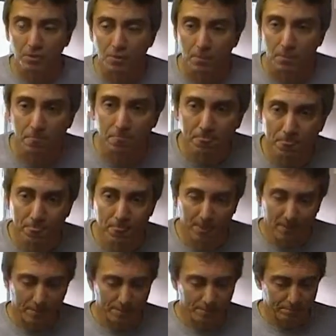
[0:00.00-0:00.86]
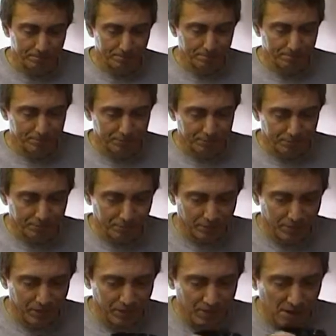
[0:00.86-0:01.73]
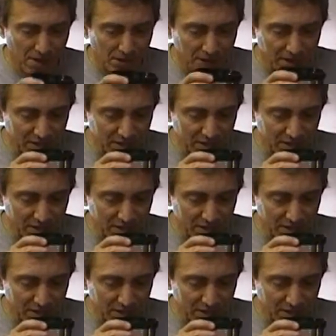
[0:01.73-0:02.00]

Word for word: Intravenous vitamin C